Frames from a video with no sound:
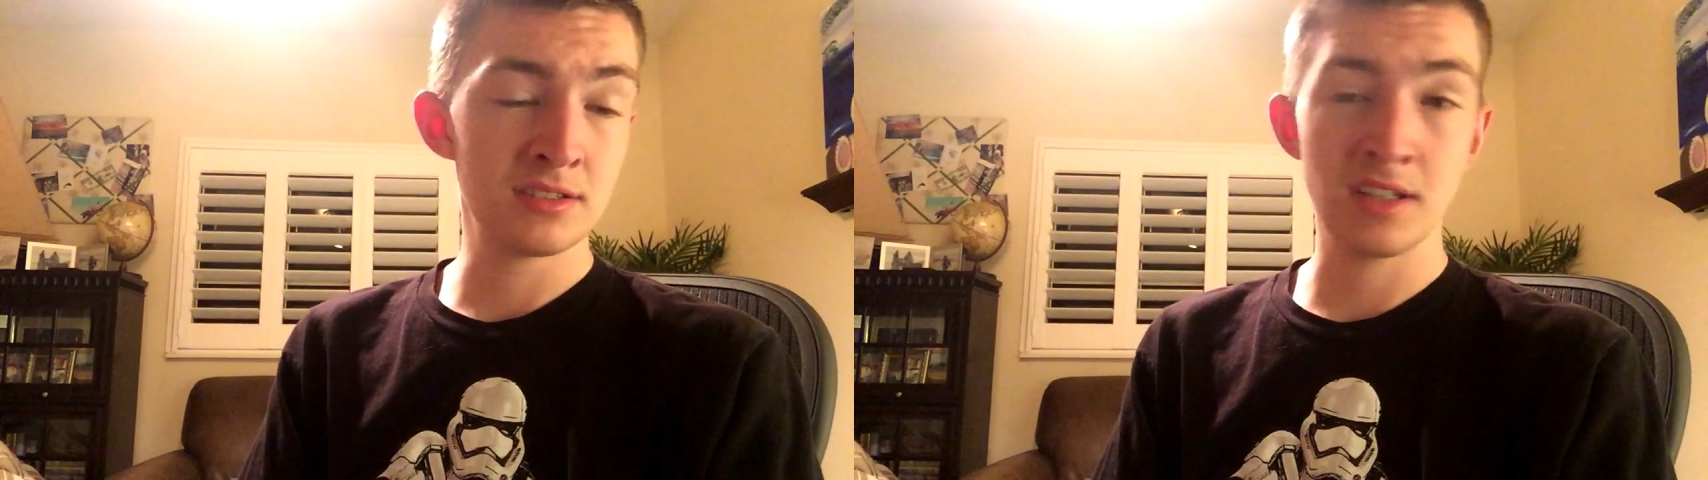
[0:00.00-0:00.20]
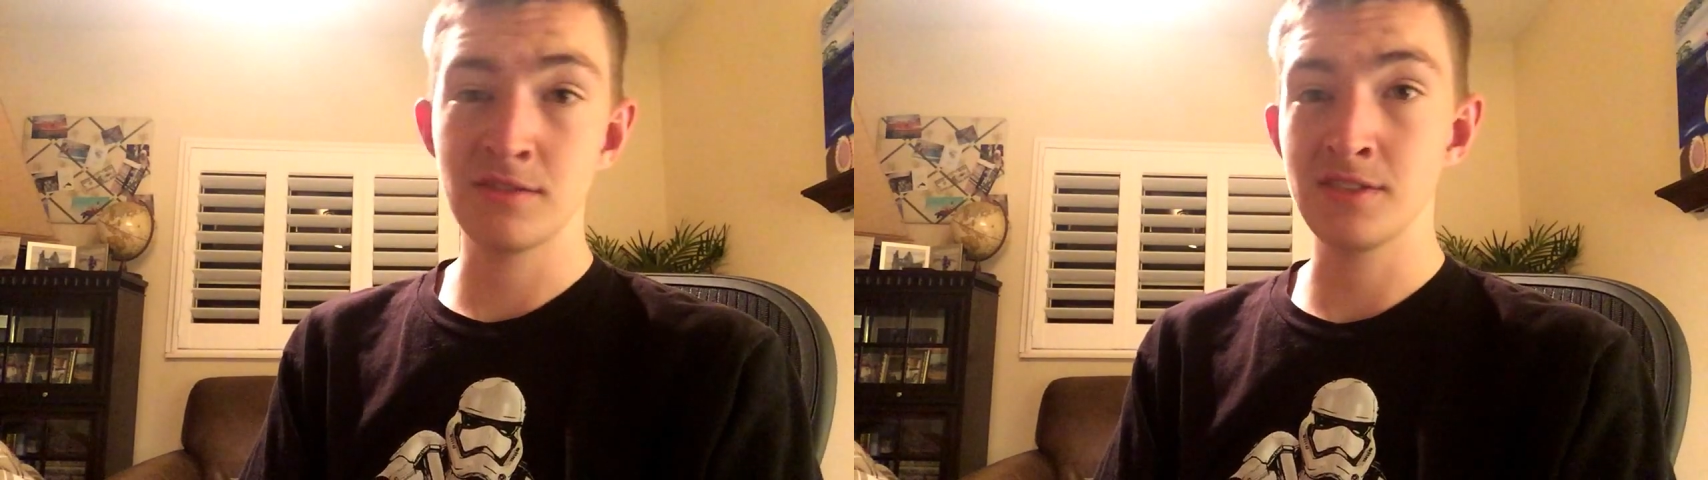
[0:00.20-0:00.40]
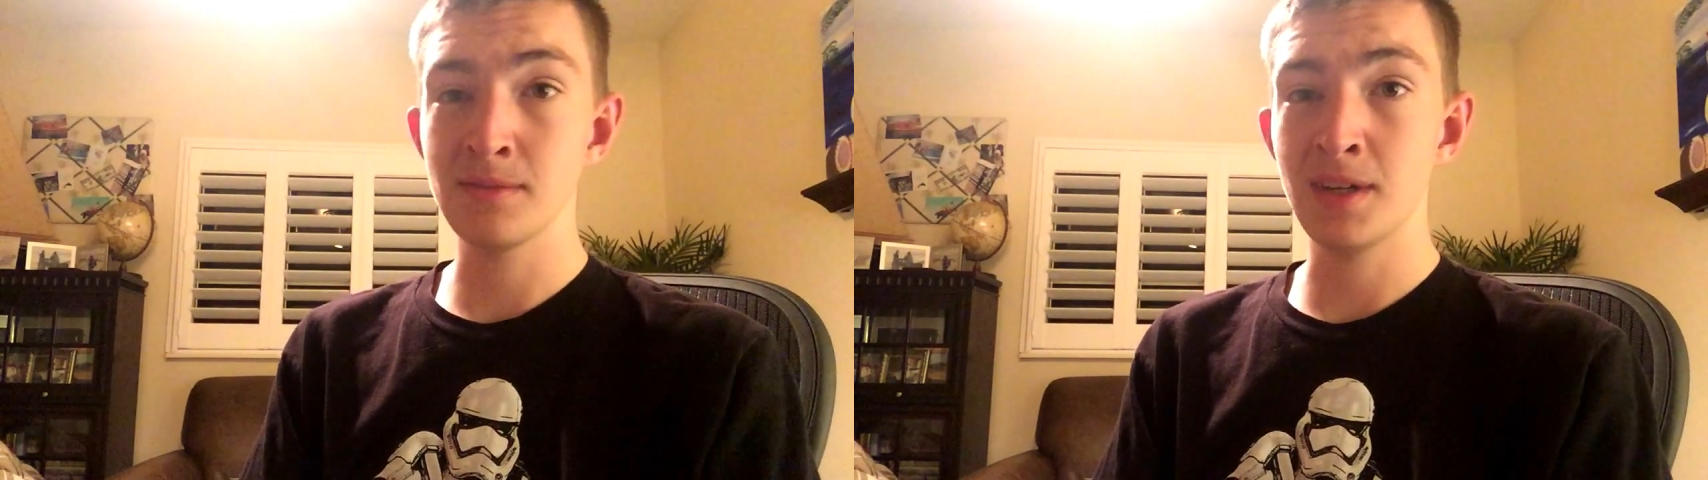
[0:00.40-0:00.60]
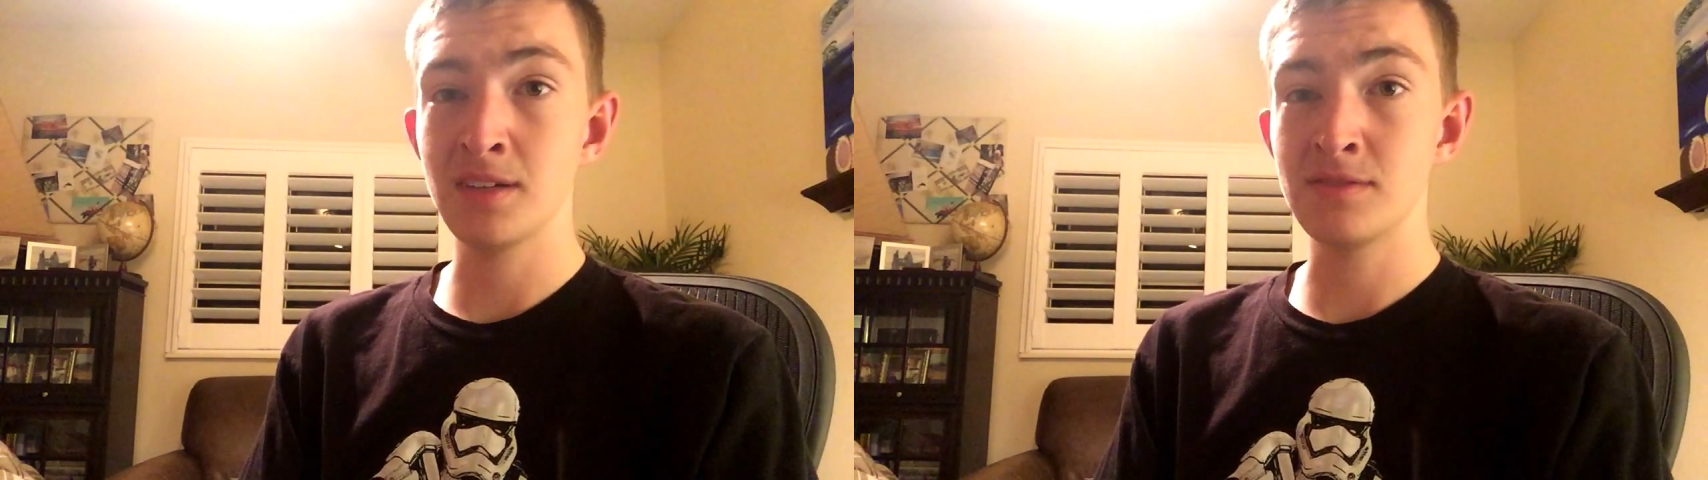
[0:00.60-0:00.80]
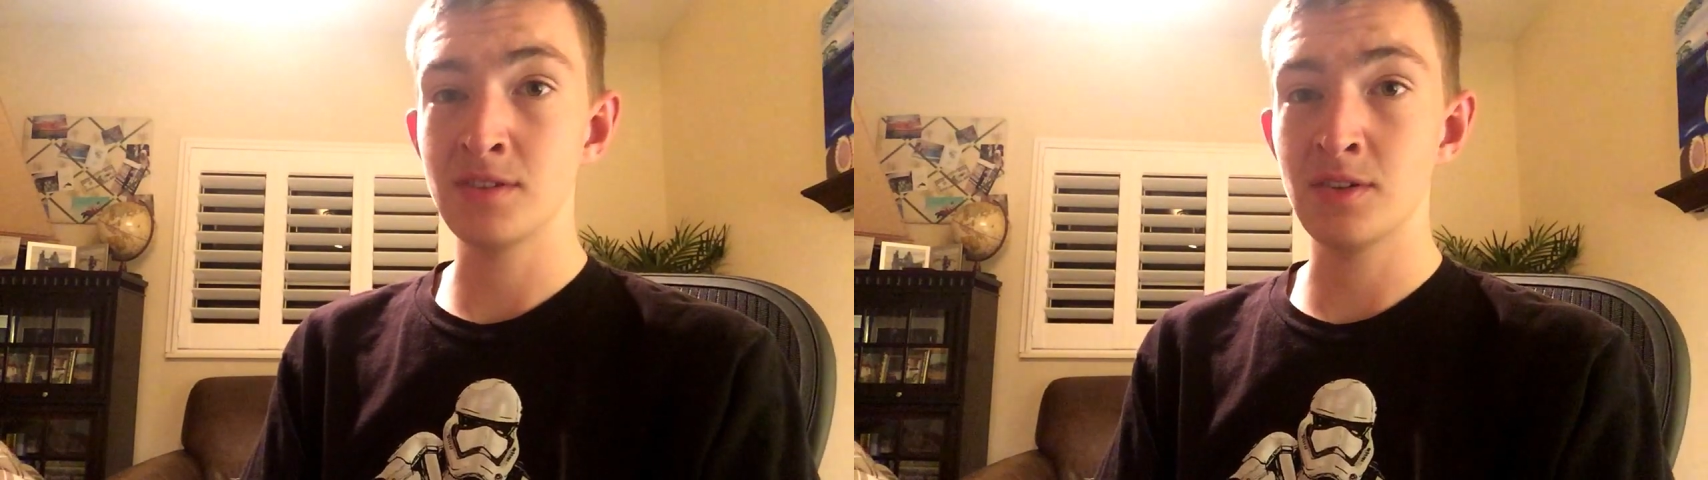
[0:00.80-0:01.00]
Kind of feel
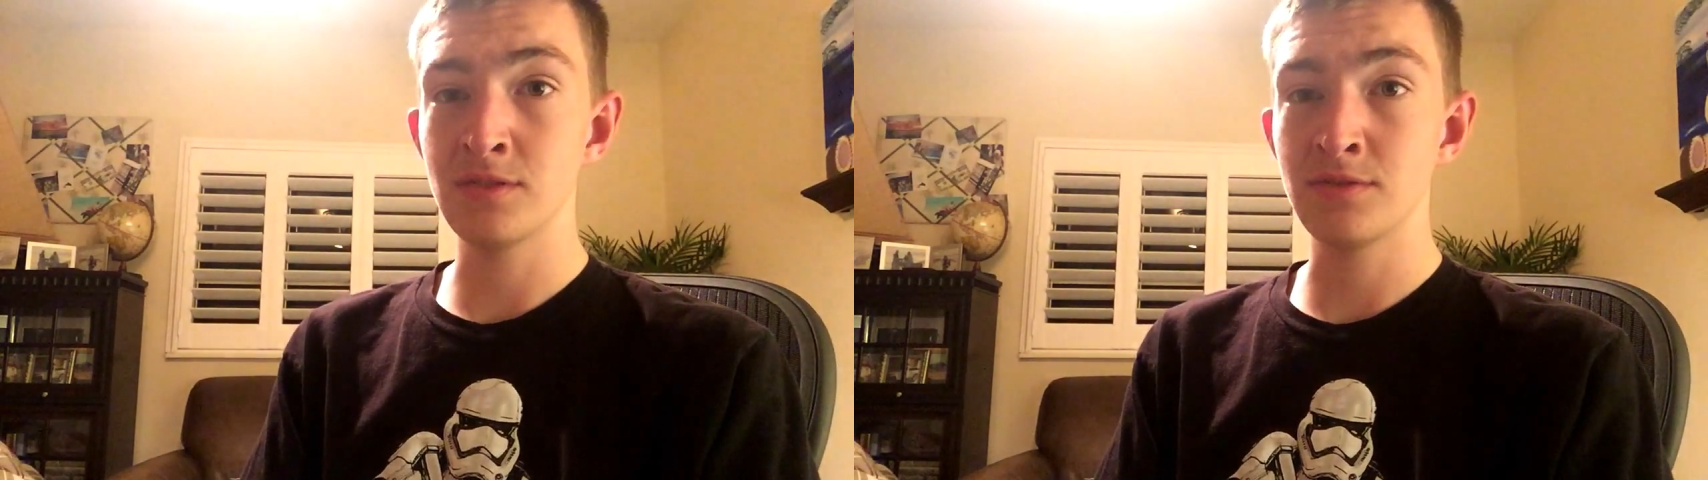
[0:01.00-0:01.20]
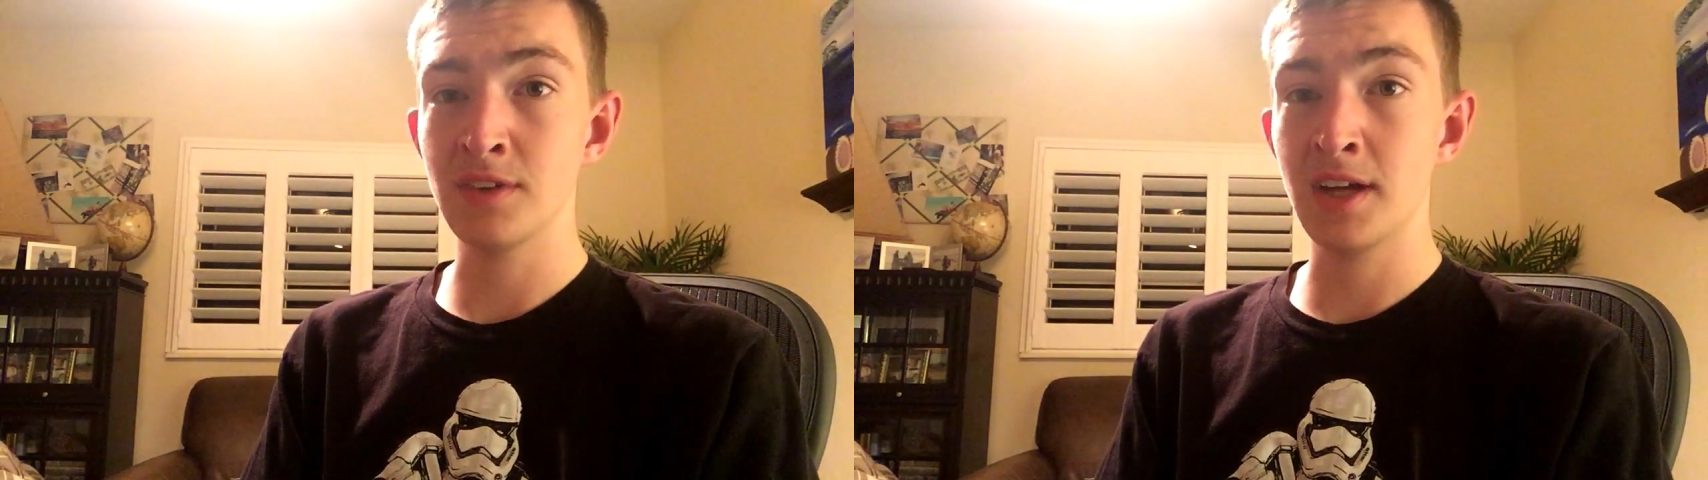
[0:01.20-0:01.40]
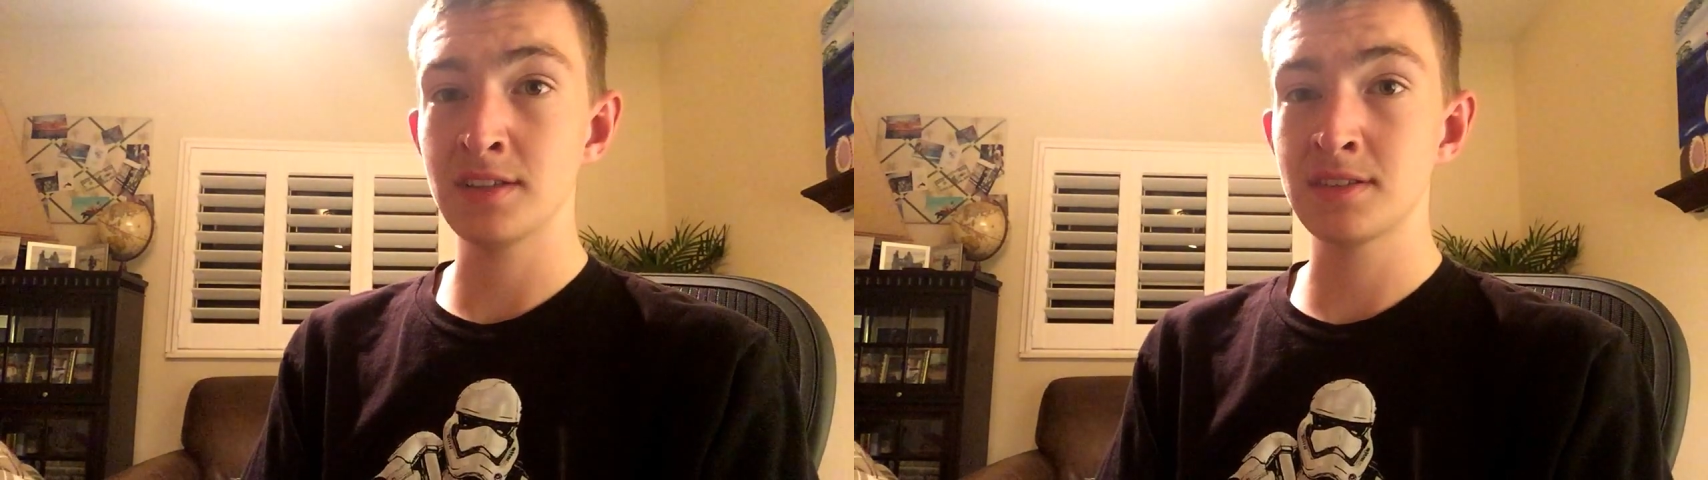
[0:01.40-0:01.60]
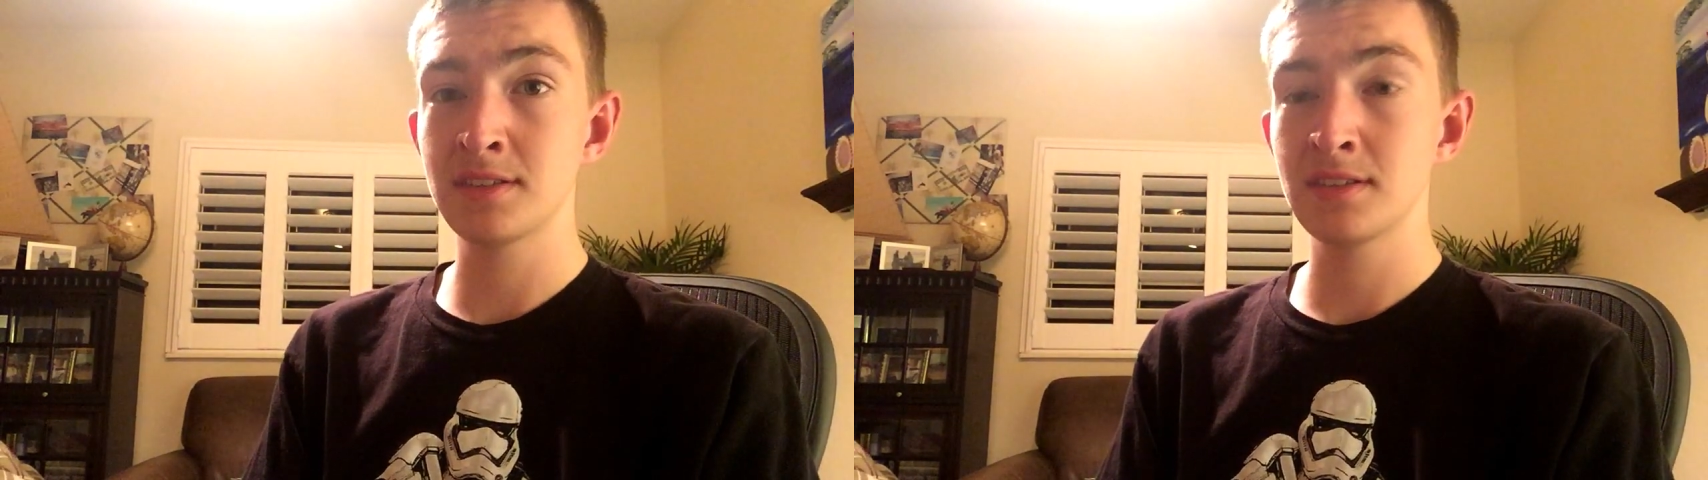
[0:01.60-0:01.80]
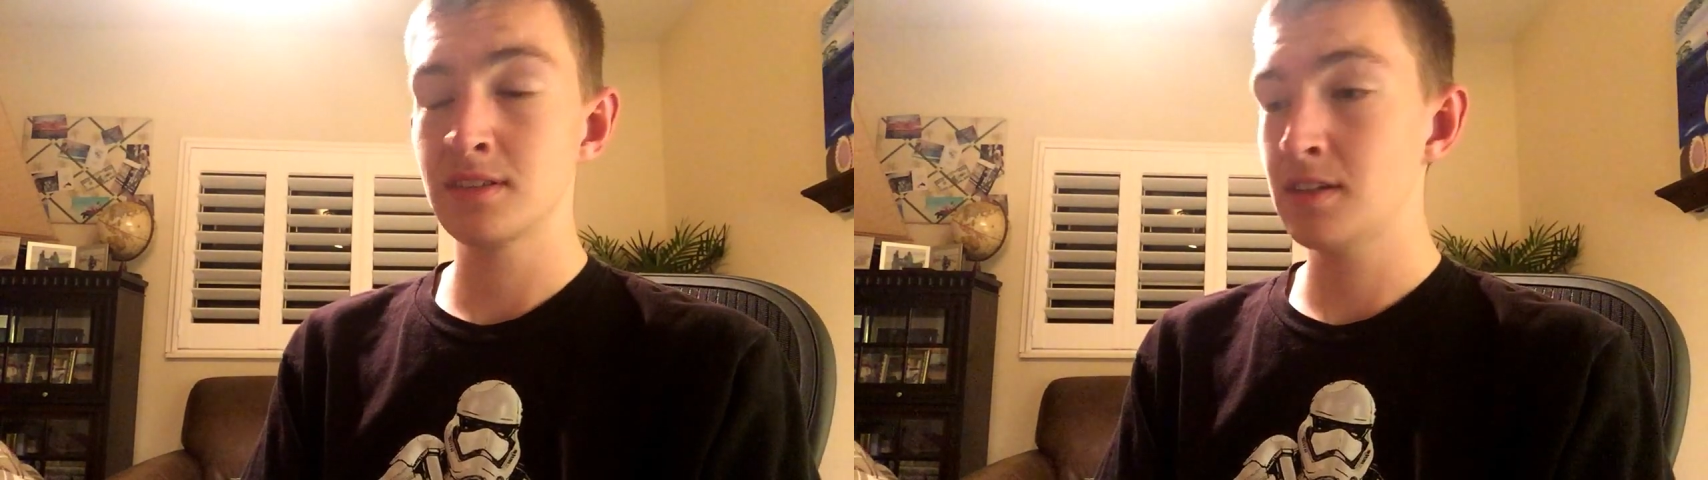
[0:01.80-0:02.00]
bad for going fast.